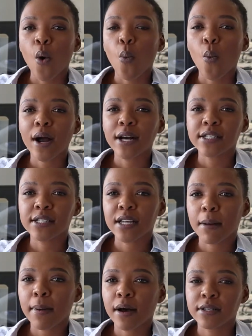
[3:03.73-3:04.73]
What
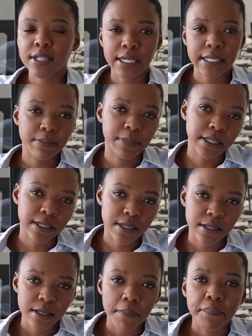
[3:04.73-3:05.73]
about
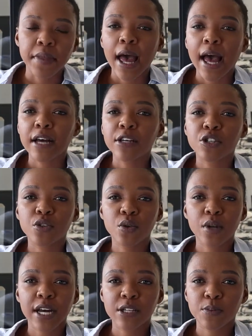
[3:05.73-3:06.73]
centimeters? As
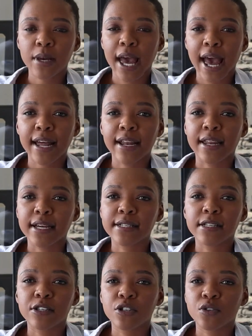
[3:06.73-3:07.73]
soon as we add
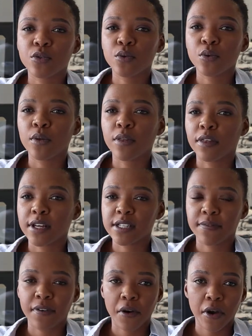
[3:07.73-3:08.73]
letters to
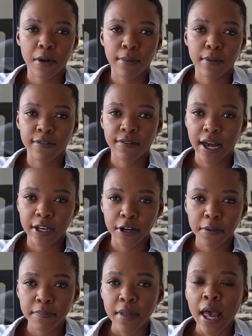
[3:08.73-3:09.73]
this variable
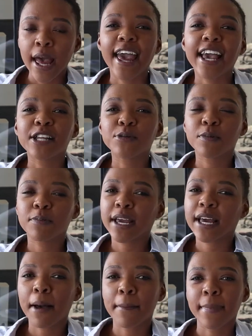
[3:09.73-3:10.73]
value, it will
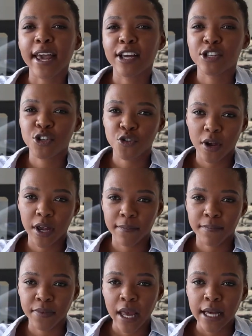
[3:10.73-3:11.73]
become a string.
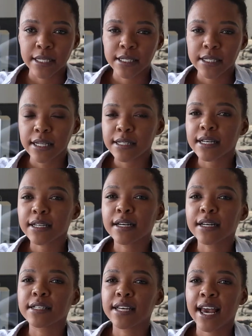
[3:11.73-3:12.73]
Since it
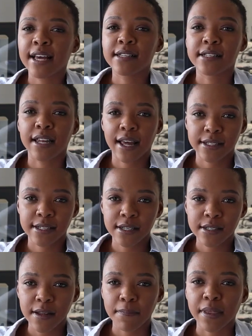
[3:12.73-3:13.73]
contains
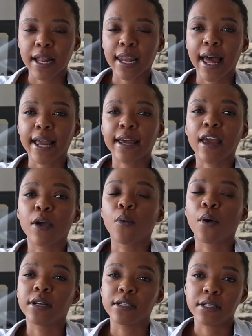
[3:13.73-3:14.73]
letters like a
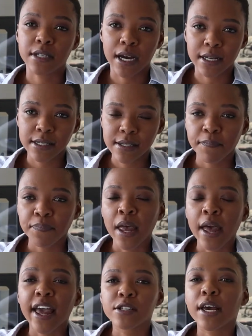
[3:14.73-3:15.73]
word does,
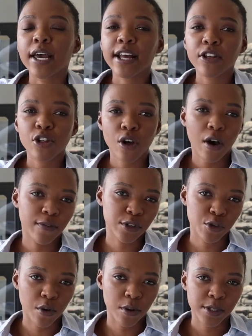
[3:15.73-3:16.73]
so in
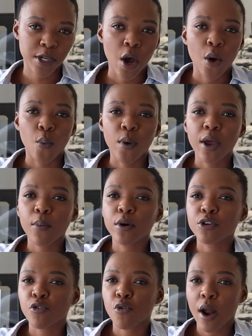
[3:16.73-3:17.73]
JavaScript, we
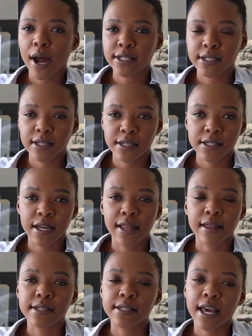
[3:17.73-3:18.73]
would write this
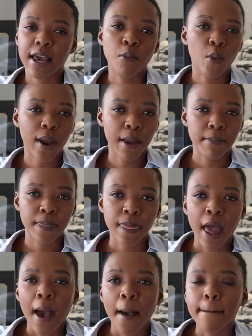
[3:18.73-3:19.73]
in the same way,
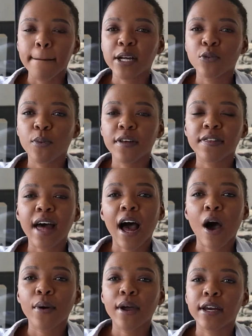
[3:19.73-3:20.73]
but with
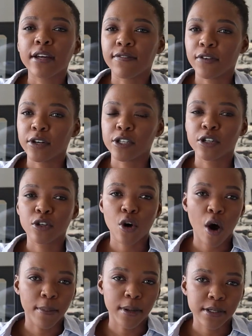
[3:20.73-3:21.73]
our inverted
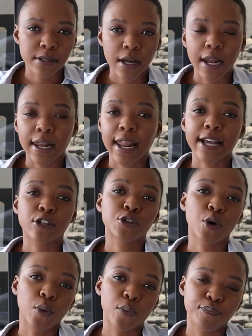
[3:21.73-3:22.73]
commas, like
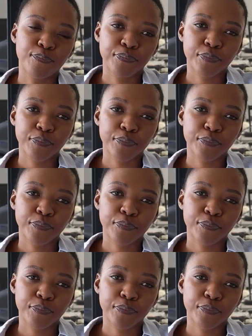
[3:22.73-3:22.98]
so.